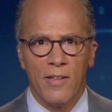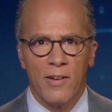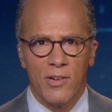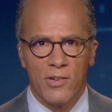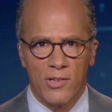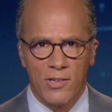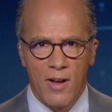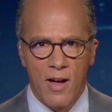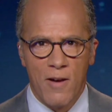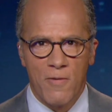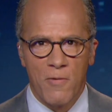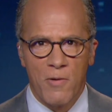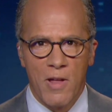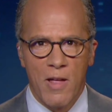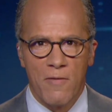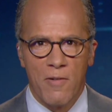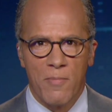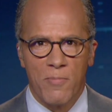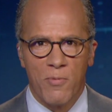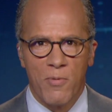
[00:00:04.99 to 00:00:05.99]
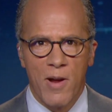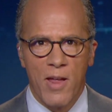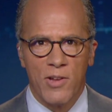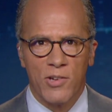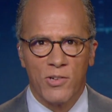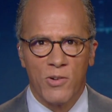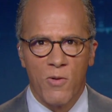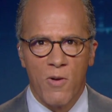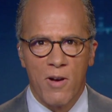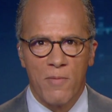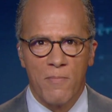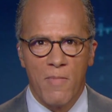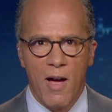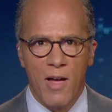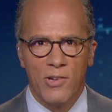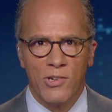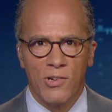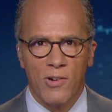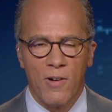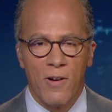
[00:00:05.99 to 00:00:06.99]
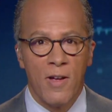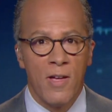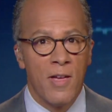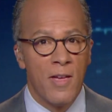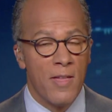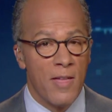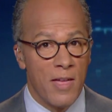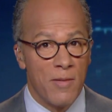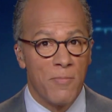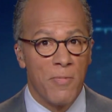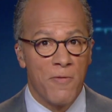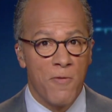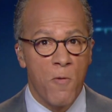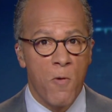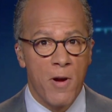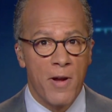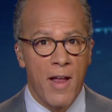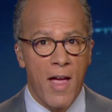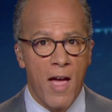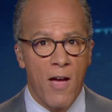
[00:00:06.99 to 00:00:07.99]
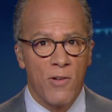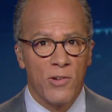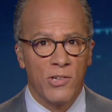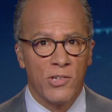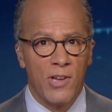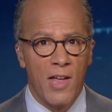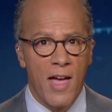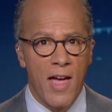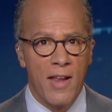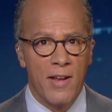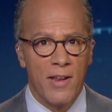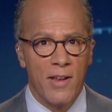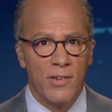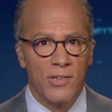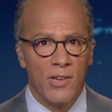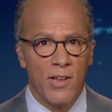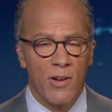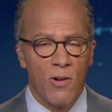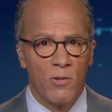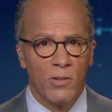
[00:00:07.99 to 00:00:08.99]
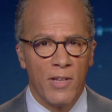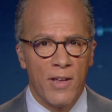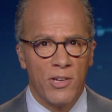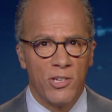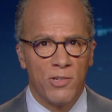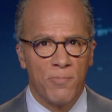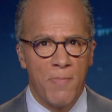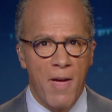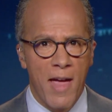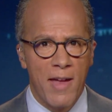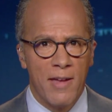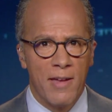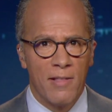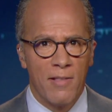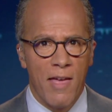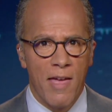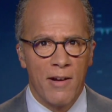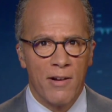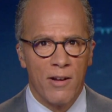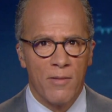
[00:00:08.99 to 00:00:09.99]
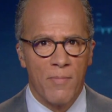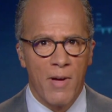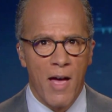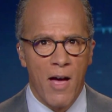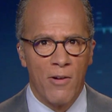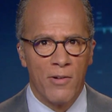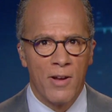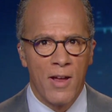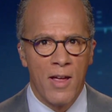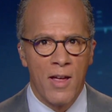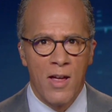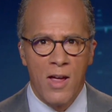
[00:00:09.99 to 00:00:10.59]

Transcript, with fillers: the discovery of a prehistoric monster that before now scientists had only speculated about.